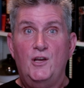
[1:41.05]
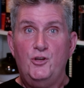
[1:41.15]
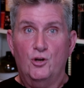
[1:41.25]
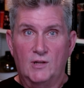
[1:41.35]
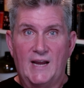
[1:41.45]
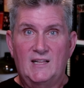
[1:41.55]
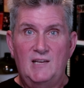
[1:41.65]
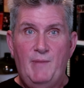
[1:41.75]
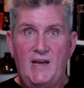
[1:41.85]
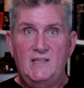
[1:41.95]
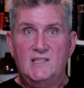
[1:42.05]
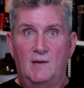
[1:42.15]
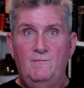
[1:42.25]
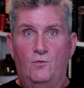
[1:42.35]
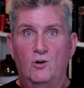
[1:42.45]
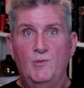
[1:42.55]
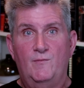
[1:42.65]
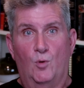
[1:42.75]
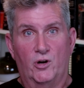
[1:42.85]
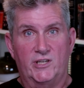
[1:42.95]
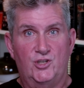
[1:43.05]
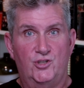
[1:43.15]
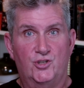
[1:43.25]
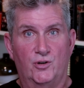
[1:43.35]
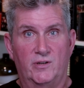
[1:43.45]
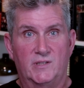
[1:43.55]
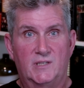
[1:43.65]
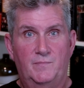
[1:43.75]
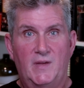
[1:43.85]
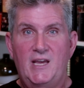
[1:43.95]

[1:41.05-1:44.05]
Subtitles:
you're likely paying some form of mortgage insurance.